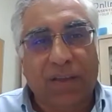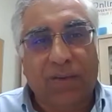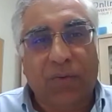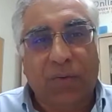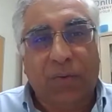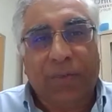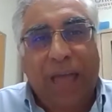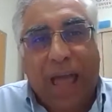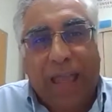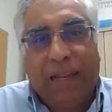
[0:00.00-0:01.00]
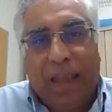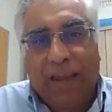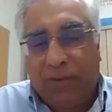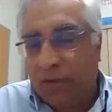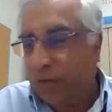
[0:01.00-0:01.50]
So I'd
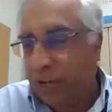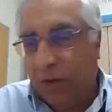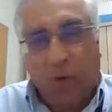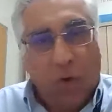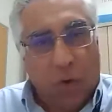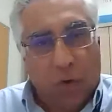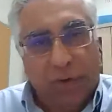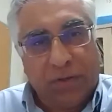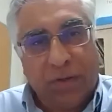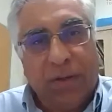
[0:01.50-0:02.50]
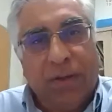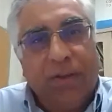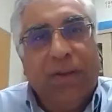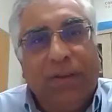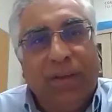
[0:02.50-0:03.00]
like to see laws
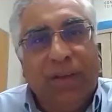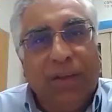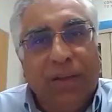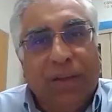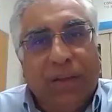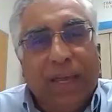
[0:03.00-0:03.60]
written